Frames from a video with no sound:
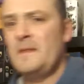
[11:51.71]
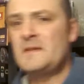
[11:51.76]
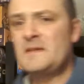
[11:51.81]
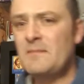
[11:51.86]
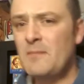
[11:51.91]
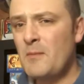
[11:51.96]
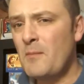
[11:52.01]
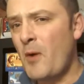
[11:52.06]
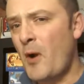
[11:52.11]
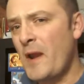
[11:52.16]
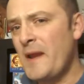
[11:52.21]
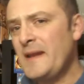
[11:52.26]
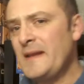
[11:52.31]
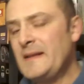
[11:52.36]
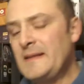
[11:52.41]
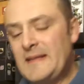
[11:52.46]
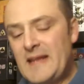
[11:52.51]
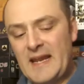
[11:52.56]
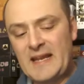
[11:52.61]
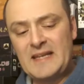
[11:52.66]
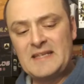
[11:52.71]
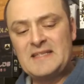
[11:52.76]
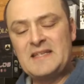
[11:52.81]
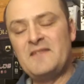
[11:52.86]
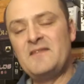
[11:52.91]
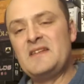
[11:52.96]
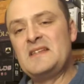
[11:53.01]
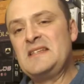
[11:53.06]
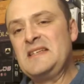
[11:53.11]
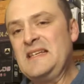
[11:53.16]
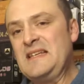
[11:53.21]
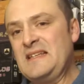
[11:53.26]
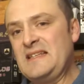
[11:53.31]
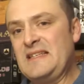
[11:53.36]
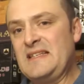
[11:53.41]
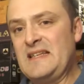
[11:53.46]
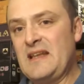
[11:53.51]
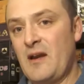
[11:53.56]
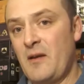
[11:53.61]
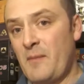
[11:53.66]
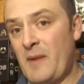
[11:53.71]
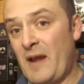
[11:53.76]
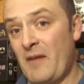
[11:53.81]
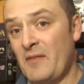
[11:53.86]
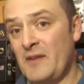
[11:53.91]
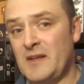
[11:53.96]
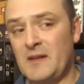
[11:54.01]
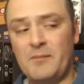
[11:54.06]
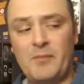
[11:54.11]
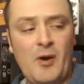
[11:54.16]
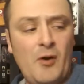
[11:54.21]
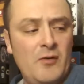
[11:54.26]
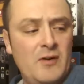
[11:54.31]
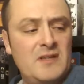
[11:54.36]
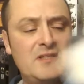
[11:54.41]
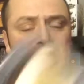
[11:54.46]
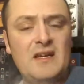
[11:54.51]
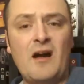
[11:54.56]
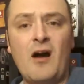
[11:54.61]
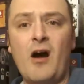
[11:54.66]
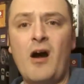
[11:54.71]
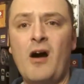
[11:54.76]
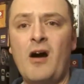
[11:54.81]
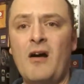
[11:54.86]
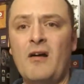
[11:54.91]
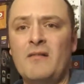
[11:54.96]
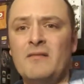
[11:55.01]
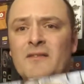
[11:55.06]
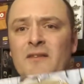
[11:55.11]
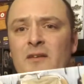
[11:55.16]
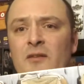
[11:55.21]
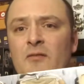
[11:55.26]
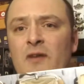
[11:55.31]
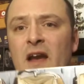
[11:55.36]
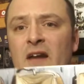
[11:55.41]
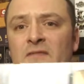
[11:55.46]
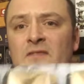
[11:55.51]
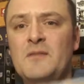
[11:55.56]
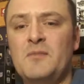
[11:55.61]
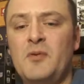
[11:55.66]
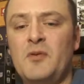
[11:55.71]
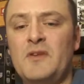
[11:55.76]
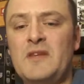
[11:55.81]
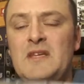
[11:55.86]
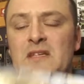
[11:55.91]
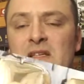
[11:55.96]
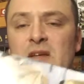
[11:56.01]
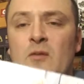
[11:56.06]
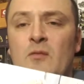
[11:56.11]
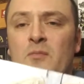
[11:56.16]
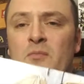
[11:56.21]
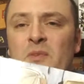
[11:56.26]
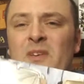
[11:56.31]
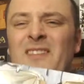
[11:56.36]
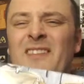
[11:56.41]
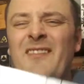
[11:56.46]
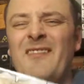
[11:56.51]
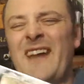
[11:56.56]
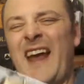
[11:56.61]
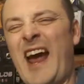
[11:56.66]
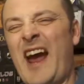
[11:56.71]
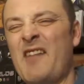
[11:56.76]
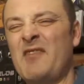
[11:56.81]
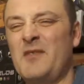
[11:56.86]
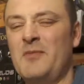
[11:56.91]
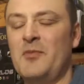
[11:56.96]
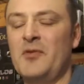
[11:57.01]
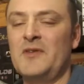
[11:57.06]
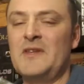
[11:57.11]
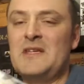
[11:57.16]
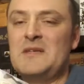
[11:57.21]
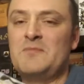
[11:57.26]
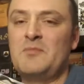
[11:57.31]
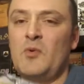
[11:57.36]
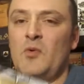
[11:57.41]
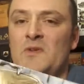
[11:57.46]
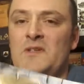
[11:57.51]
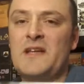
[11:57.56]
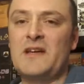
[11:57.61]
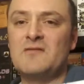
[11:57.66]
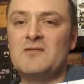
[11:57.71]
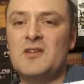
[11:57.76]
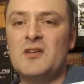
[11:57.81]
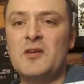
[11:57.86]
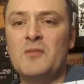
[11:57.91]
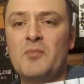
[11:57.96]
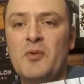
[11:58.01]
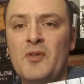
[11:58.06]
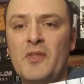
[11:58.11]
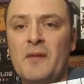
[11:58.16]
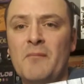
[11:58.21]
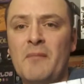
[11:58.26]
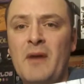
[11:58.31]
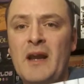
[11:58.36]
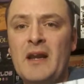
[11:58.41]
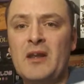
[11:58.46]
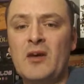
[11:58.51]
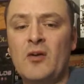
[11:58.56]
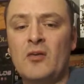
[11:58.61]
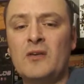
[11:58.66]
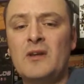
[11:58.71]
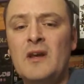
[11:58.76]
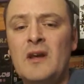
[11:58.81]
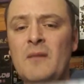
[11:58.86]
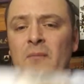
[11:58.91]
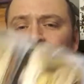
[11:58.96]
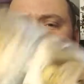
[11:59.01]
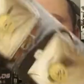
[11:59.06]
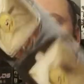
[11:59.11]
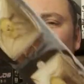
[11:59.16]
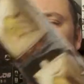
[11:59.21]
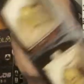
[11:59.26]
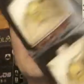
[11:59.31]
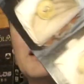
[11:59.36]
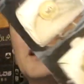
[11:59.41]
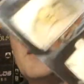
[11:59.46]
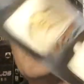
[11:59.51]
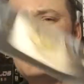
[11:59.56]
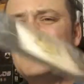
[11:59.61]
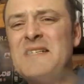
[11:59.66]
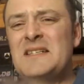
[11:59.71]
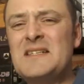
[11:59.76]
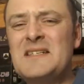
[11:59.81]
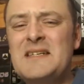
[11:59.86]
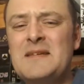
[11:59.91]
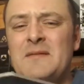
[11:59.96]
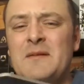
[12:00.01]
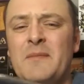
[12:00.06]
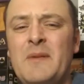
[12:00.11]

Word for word: Some of my negativity about the components are you have to put these little, you don't have to put these boards out so you put the money on, but I don't know, it just seemed a